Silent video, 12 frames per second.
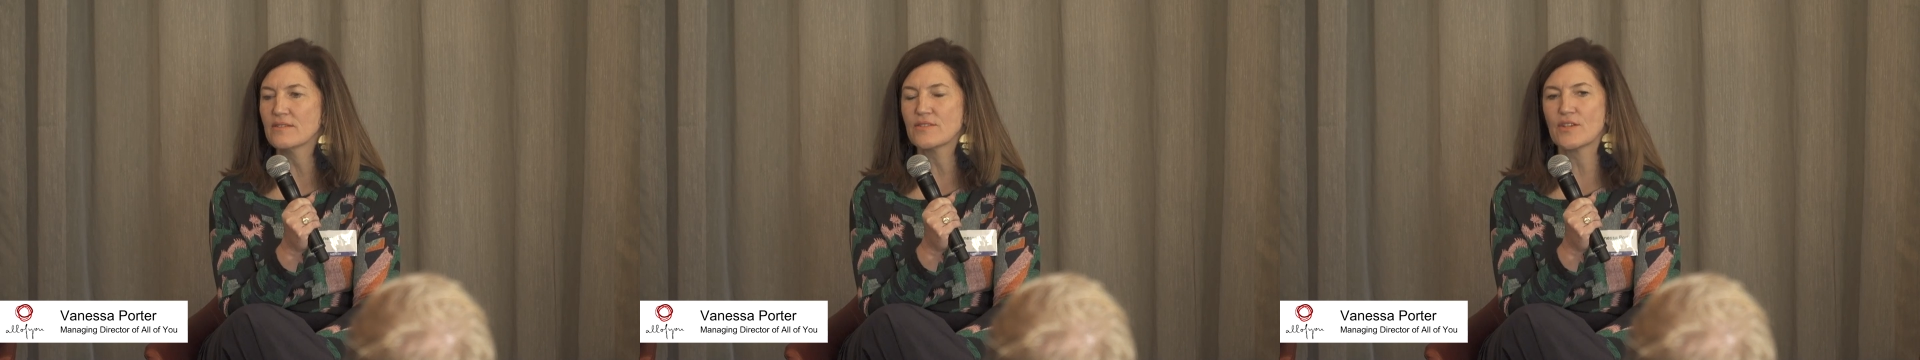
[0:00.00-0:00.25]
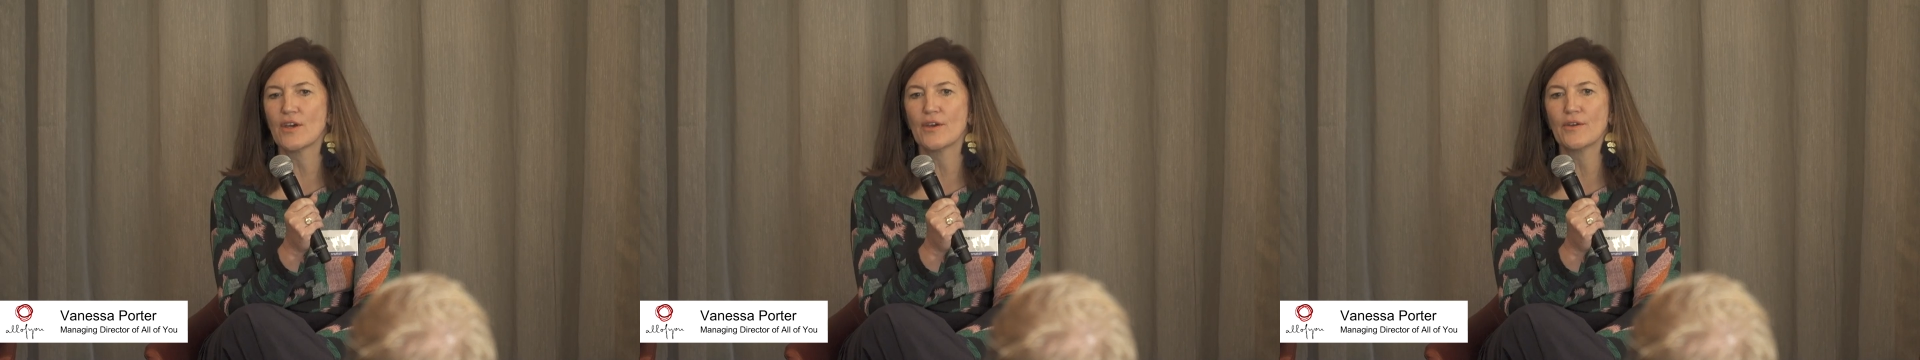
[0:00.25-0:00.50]

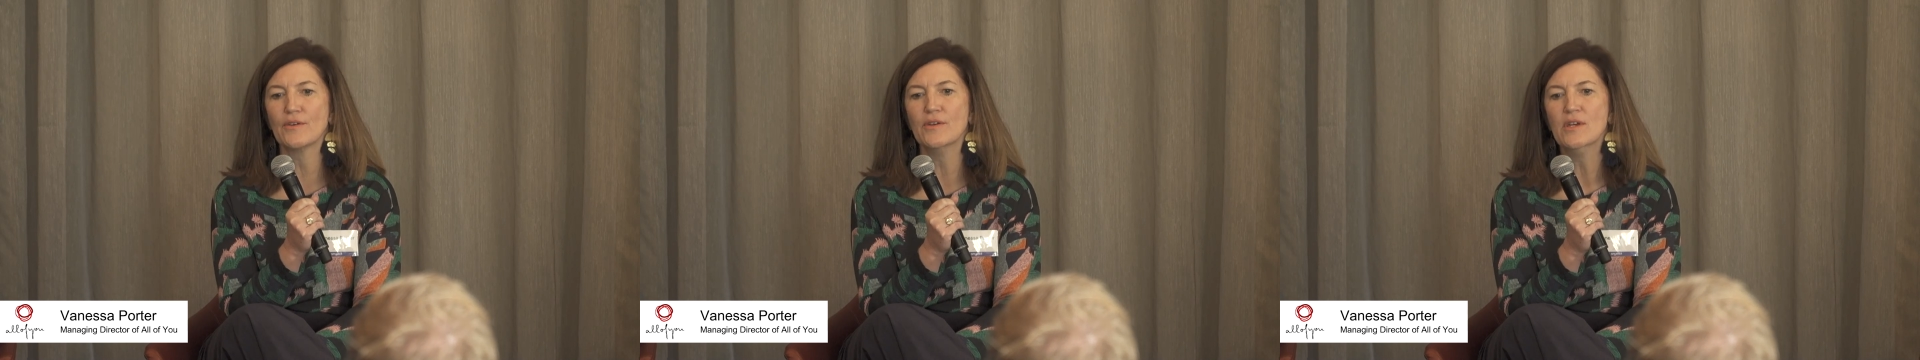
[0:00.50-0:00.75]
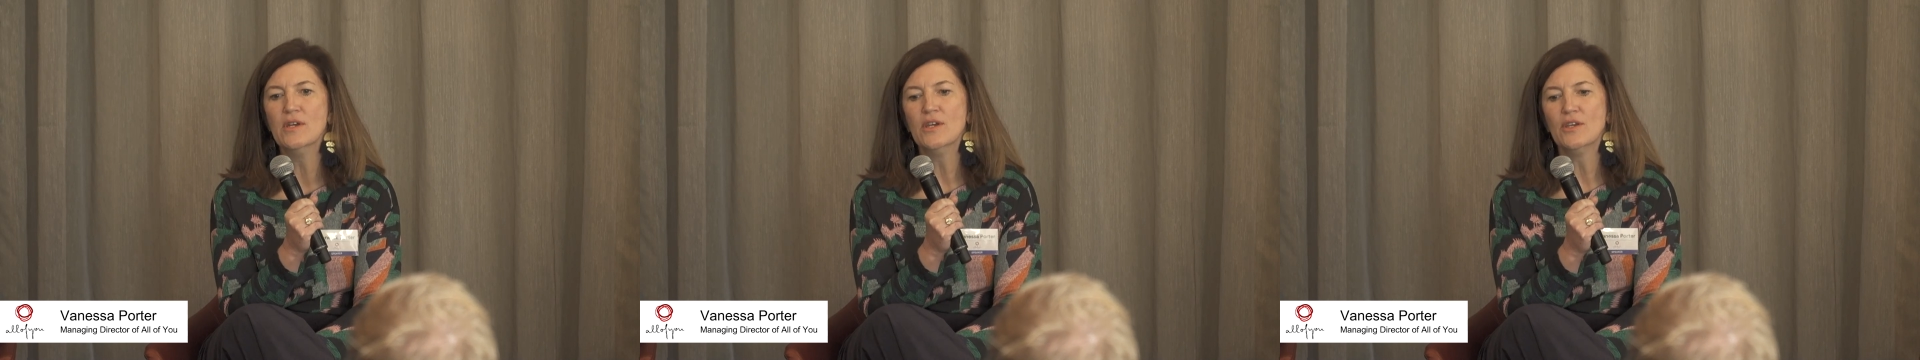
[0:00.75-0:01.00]
So
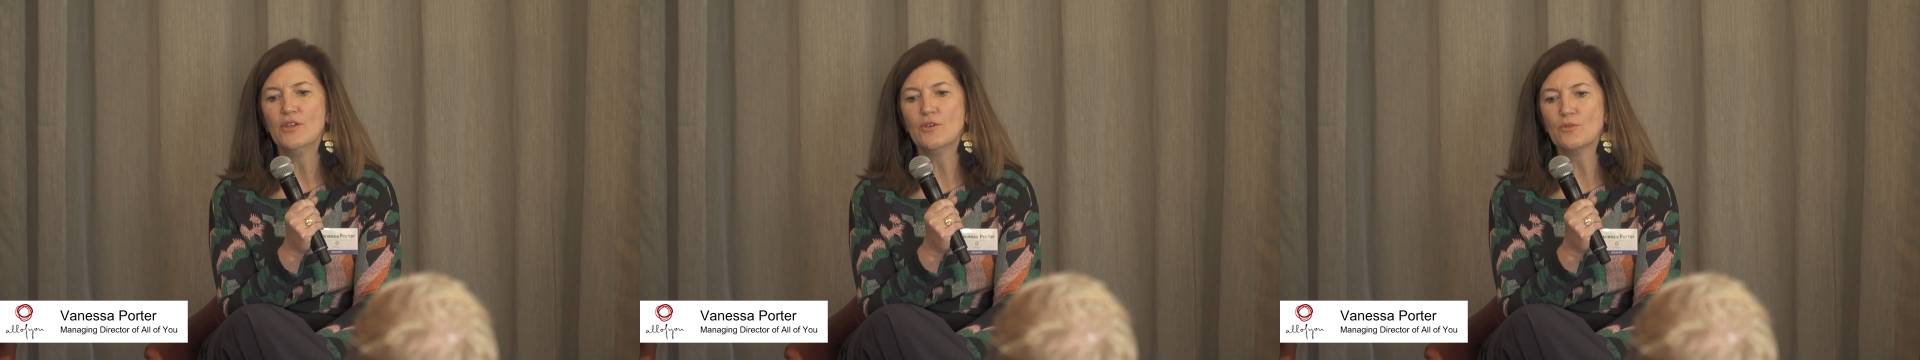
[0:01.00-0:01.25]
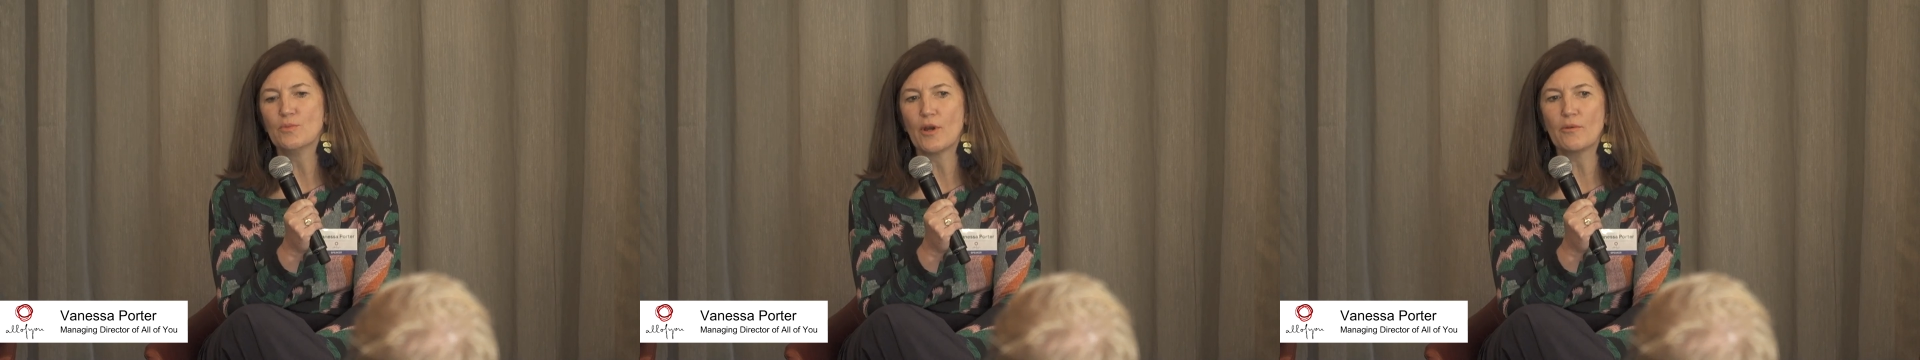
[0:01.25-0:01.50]

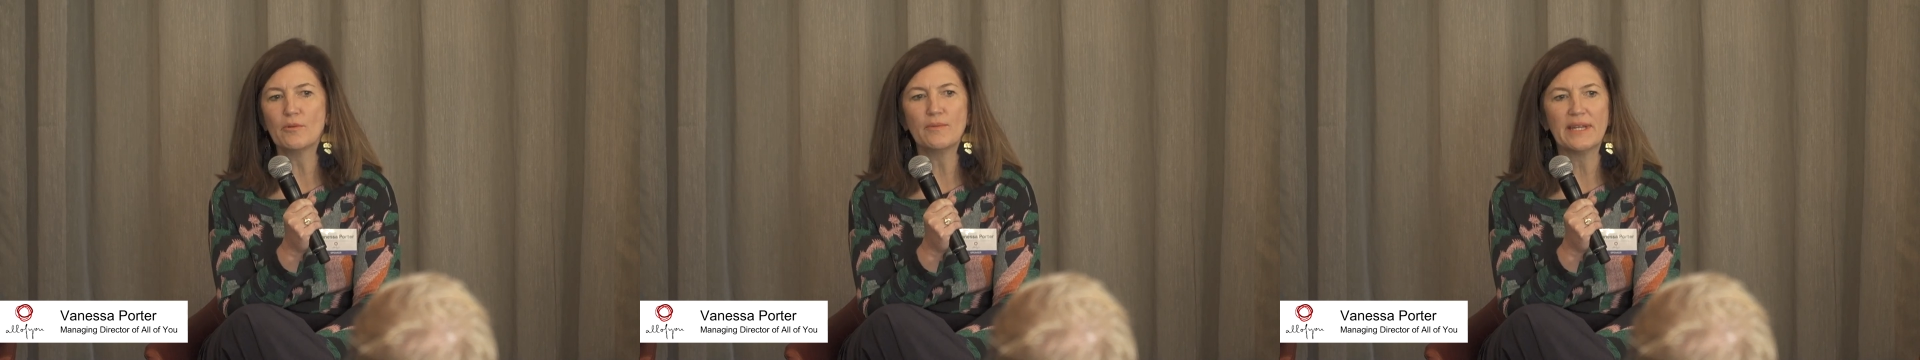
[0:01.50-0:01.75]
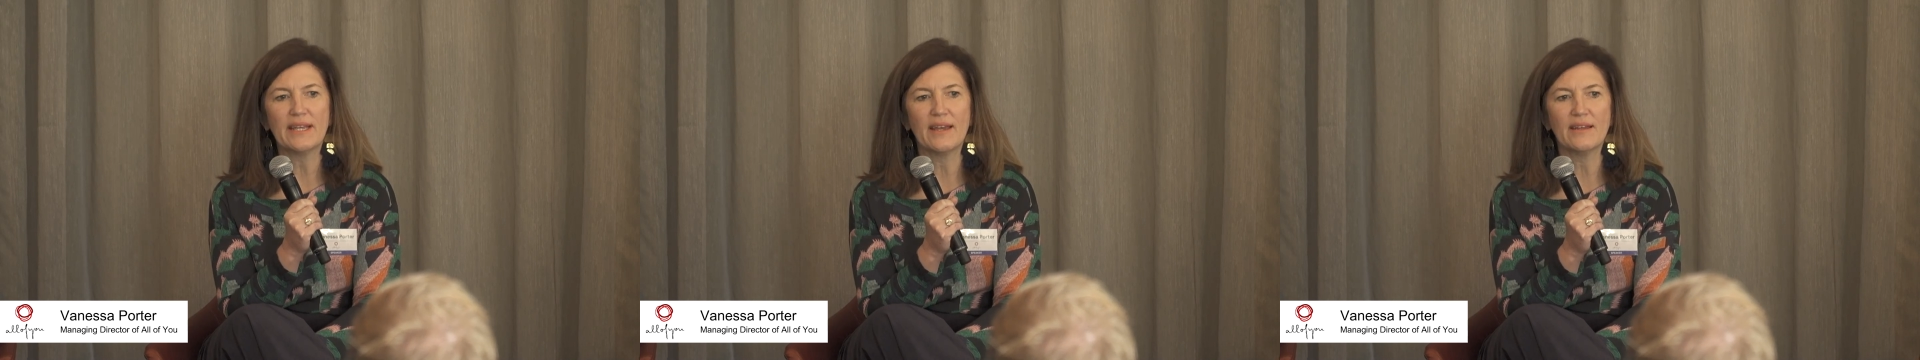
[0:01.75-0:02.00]
you'll
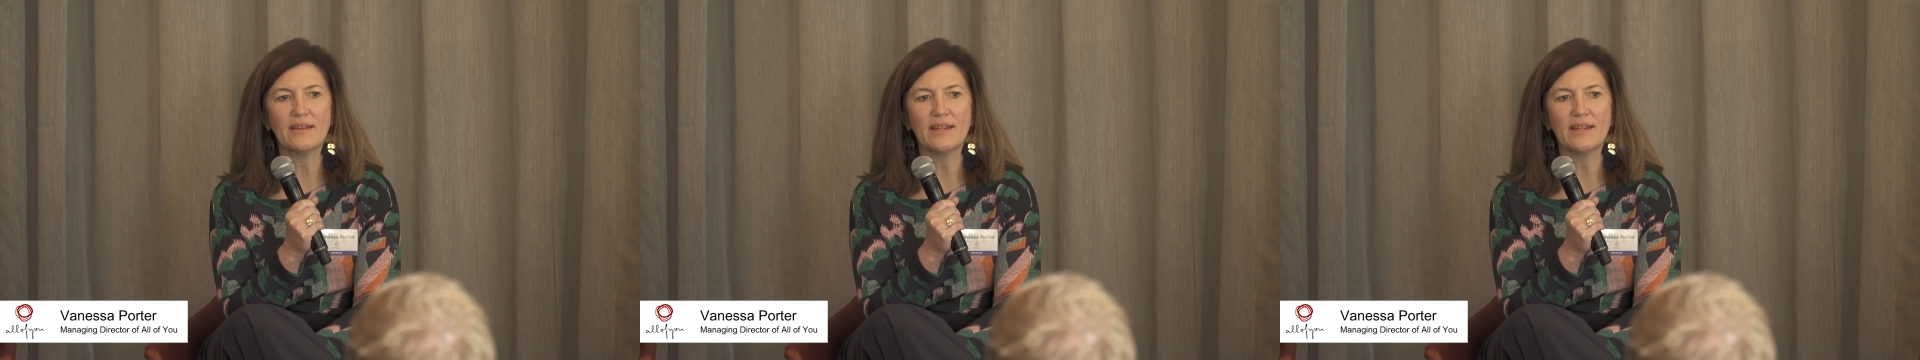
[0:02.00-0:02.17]
probably get